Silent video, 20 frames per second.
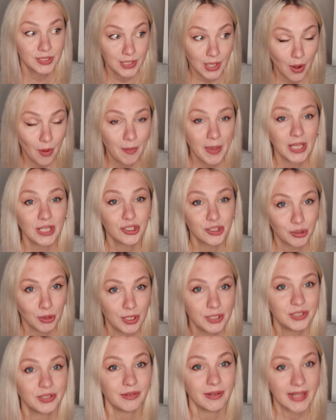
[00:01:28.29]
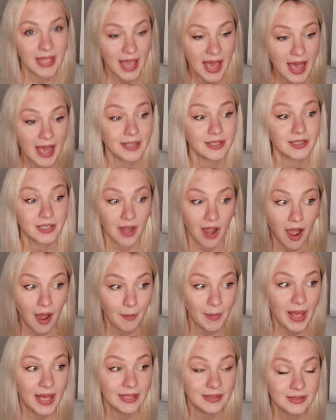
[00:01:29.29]
So make sure to react,
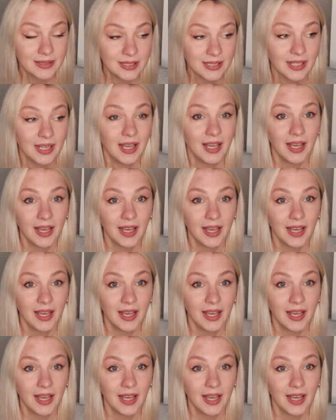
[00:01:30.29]
comment